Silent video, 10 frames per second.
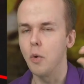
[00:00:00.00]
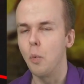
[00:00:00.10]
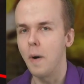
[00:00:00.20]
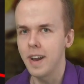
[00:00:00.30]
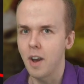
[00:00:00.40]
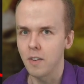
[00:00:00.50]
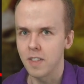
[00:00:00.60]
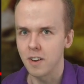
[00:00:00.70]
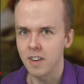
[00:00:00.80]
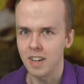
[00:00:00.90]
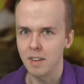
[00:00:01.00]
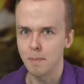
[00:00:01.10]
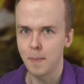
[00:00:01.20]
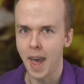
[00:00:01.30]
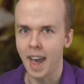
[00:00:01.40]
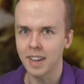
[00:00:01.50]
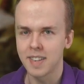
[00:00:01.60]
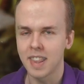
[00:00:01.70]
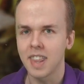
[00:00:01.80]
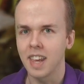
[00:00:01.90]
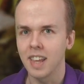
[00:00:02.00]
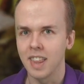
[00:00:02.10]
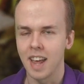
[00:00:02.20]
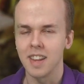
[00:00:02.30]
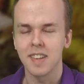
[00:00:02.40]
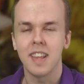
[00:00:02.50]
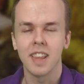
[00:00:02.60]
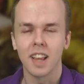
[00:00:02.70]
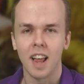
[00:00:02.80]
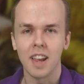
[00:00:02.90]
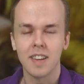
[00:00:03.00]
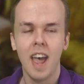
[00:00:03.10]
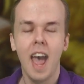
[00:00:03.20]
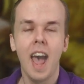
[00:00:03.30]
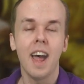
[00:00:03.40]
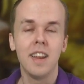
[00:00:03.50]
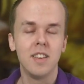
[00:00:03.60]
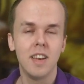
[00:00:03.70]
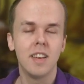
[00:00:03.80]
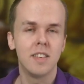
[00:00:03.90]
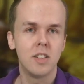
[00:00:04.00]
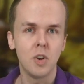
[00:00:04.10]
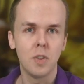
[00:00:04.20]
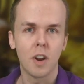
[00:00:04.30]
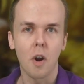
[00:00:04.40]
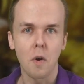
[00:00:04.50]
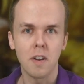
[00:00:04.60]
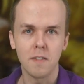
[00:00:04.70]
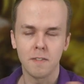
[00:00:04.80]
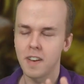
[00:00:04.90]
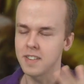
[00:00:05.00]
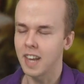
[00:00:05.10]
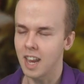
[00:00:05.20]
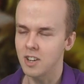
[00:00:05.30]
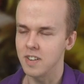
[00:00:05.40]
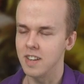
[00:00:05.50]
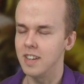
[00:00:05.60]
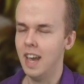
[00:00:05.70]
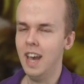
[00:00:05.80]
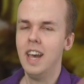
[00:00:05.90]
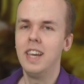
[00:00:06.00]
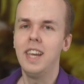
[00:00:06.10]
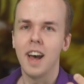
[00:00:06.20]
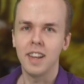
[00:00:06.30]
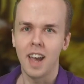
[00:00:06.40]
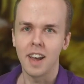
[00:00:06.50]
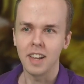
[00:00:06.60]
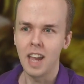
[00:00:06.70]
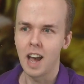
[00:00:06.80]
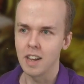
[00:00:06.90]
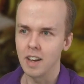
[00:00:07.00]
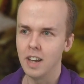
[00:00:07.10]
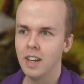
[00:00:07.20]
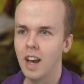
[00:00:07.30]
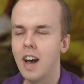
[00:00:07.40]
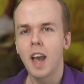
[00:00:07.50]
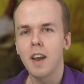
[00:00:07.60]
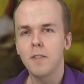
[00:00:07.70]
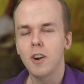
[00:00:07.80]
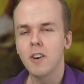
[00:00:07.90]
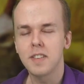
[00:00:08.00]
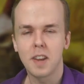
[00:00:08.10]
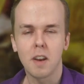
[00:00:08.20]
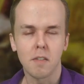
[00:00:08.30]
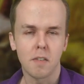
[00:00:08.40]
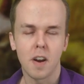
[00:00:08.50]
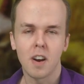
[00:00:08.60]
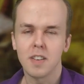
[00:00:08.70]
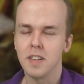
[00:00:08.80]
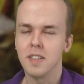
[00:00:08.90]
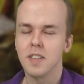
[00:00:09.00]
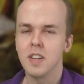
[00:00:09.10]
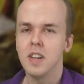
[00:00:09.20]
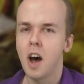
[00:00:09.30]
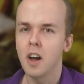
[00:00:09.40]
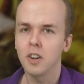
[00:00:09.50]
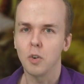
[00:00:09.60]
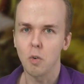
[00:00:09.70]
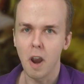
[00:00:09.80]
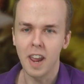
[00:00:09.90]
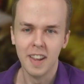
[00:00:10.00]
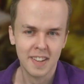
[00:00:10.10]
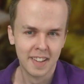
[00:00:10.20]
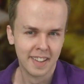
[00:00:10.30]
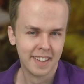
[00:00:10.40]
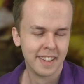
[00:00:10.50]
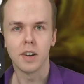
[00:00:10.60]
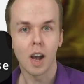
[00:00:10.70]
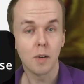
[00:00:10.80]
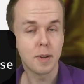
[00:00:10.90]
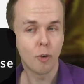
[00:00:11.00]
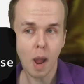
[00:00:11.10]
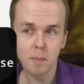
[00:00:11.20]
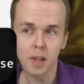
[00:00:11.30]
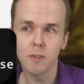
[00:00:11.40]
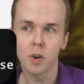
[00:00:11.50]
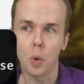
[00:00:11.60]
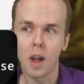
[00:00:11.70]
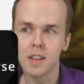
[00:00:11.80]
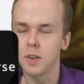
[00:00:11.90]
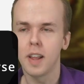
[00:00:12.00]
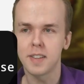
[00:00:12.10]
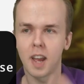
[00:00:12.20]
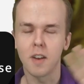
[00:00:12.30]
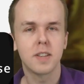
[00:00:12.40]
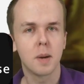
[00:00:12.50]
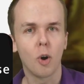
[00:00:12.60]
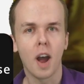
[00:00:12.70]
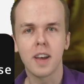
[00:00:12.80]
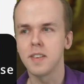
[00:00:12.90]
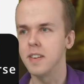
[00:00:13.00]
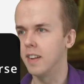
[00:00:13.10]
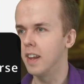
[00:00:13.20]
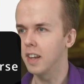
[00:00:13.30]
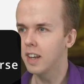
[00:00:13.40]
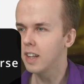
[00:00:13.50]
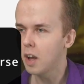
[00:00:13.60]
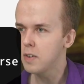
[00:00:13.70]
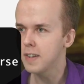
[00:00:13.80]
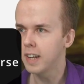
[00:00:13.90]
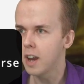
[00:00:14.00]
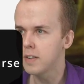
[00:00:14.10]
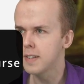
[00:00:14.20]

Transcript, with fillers: you know, 1 out of 30 packs thing that is in the client and do their own investigation and yada yada yada. The kind of current state of affairs is not great. I've been rambling for a while, so let's kind of summarize and, like, closing